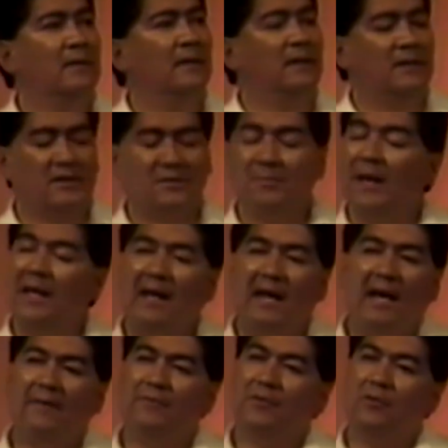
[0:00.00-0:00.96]
Because, man,
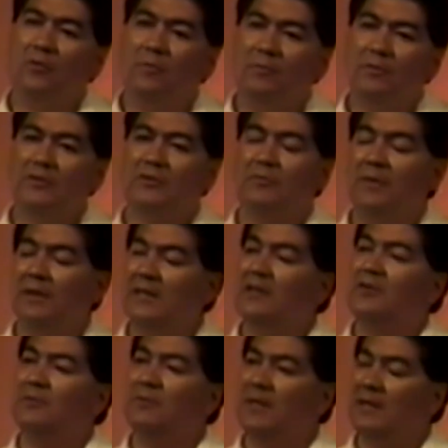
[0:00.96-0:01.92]
after almost
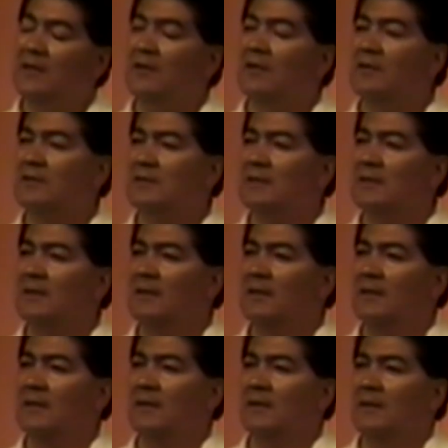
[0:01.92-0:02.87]
23 years,
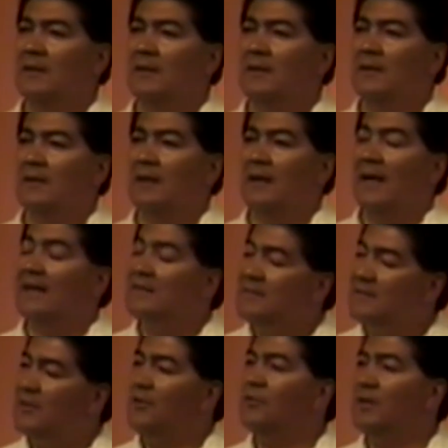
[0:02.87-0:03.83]
I
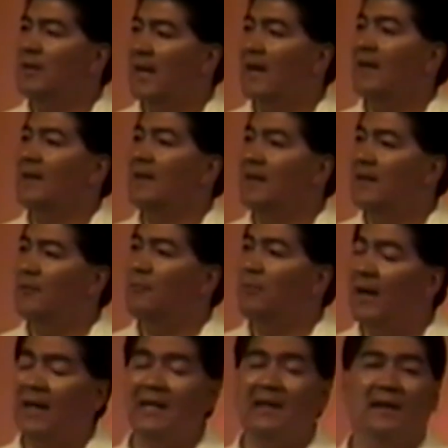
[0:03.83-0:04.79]
still can't get it
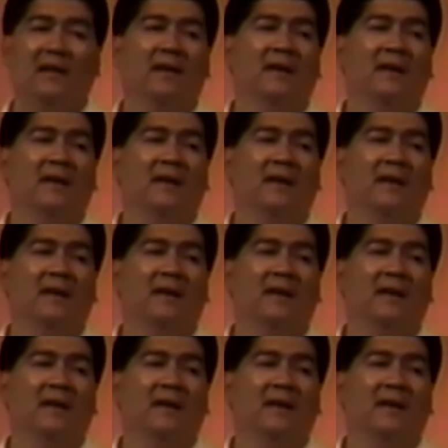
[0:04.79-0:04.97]
right.